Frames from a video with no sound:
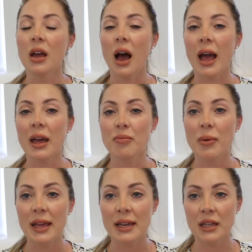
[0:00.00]
I had
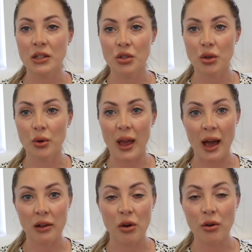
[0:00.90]
been into
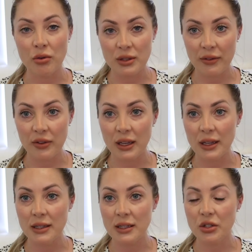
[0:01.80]
our local
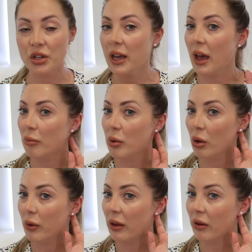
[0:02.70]
Tiffany's to check out
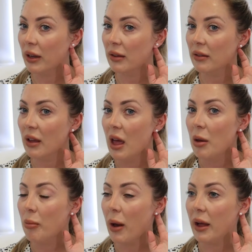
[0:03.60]
pearl earrings,
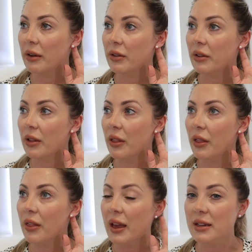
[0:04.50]
but
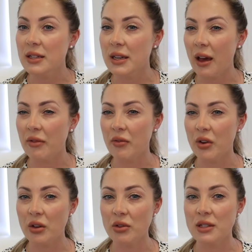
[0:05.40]
they didn't have a
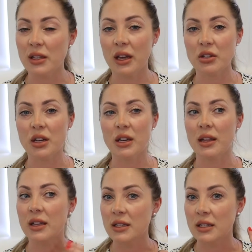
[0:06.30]
very good selection,
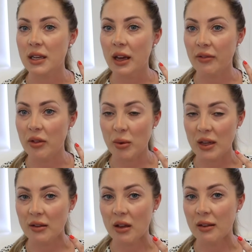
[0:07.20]
and they didn't have the
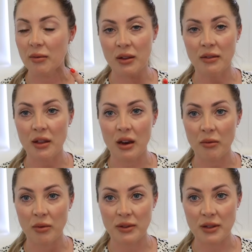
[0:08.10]
bigger size ones that I
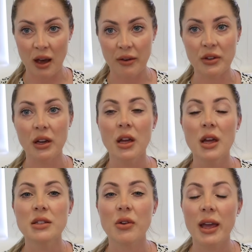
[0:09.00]
was after.
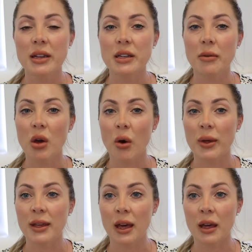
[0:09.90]
So I ended up
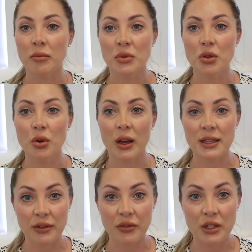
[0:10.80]
going to a
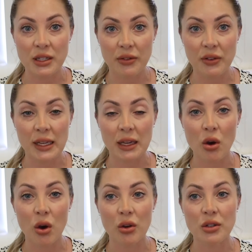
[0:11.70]
different Tiffany &
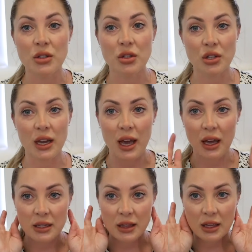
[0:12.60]
Co.'s to check
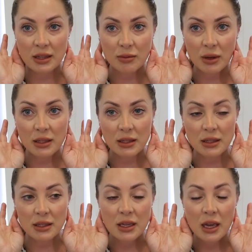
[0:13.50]
out these
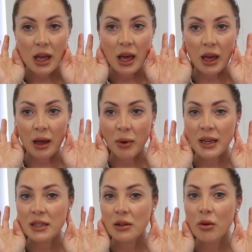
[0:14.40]
ones. I
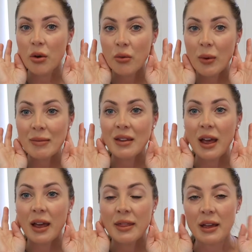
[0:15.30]
did look on the
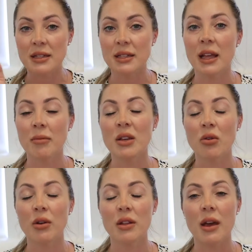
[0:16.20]
website, and that did let me
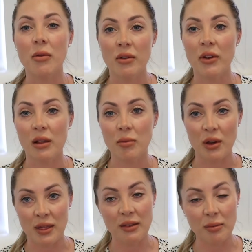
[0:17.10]
know that they were available
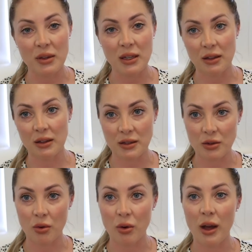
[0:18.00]
in this particular
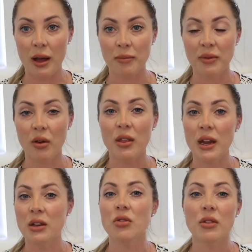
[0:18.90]
store, so that
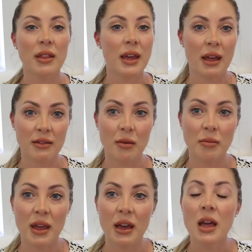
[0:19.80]
I knew that they had some
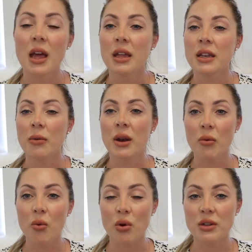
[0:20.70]
there. Now, when I
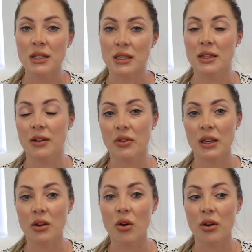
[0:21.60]
walked into
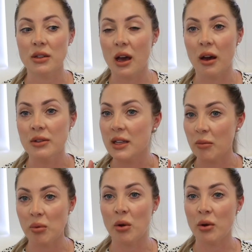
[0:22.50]
Tiffany & Co.'s, I was like
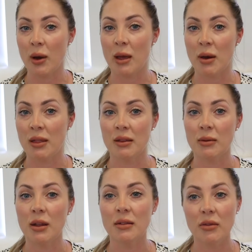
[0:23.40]
blown away by these ones.